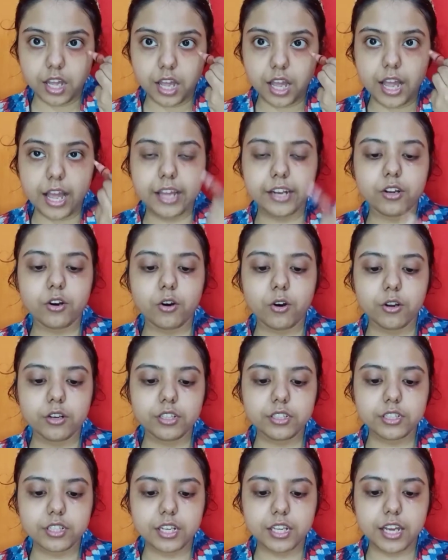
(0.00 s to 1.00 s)
And
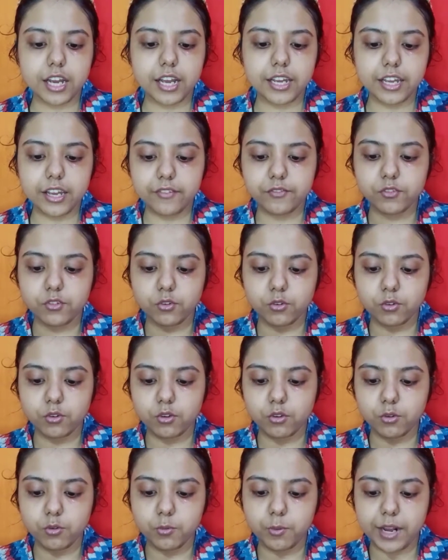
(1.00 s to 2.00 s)
honestly, I have no
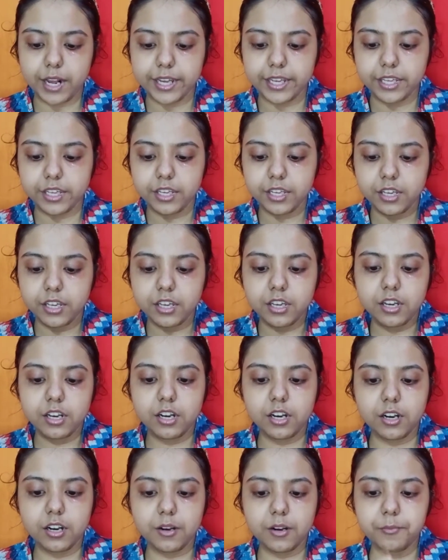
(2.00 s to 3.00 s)
clue why
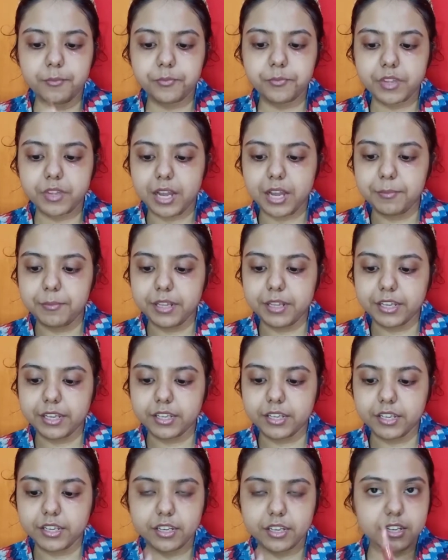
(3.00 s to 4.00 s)
I'm
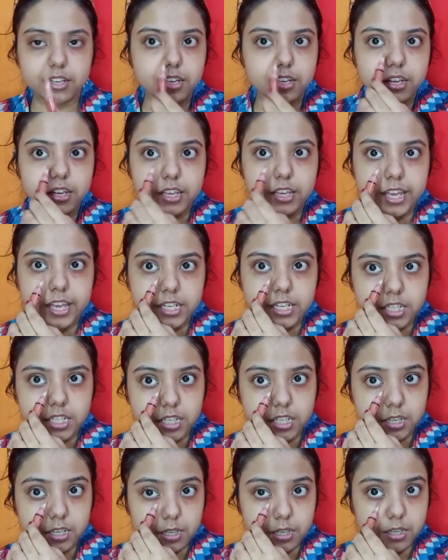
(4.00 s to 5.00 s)
like
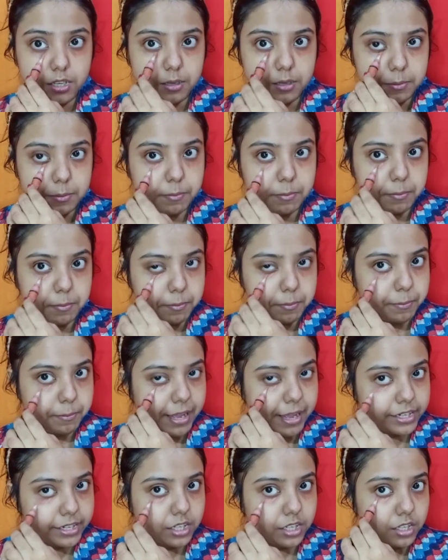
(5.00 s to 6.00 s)
getting
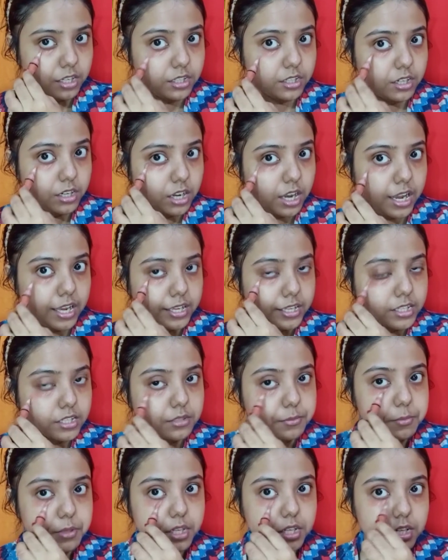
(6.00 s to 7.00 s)
panda eyes,
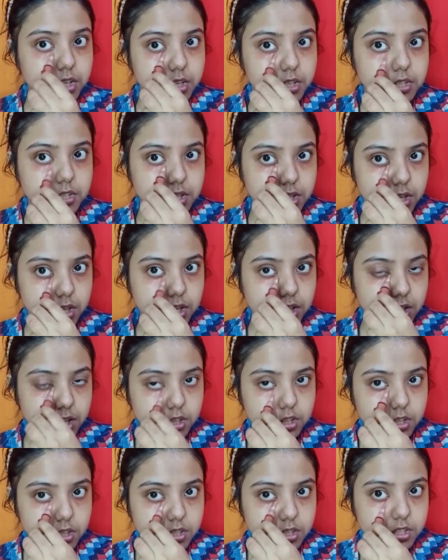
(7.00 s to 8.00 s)
because
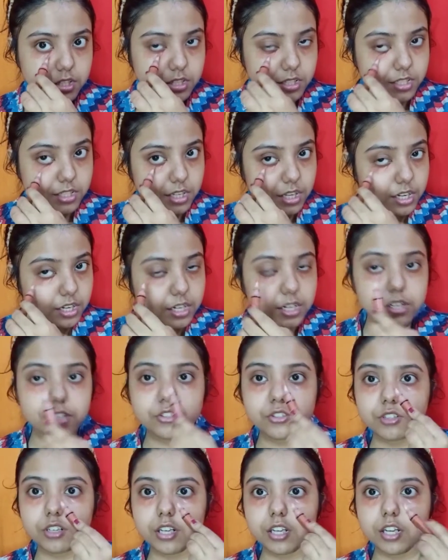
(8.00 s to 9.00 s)
this is
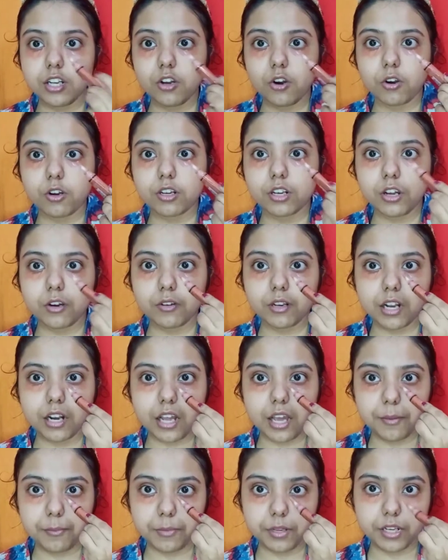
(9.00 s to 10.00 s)
literally lockdown and
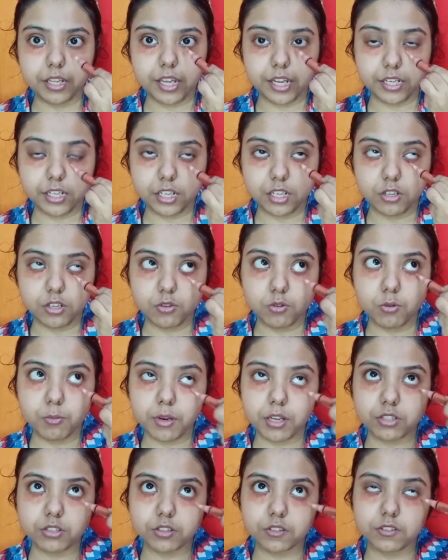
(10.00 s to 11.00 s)
I've been getting too
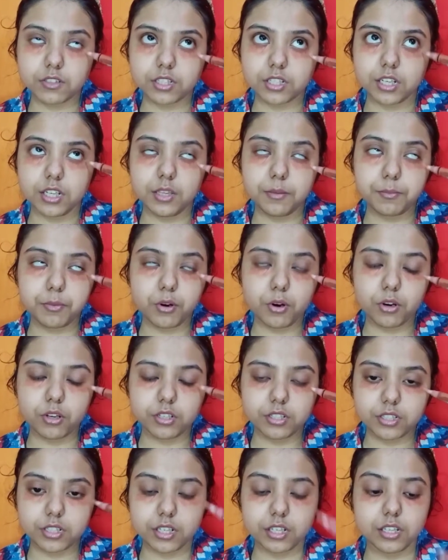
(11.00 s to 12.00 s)
much of sleep,
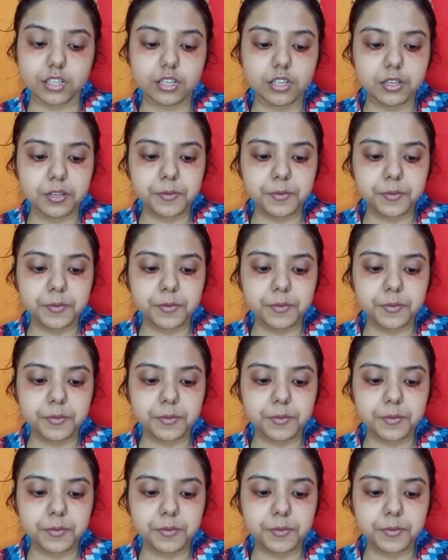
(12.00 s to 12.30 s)
honestly.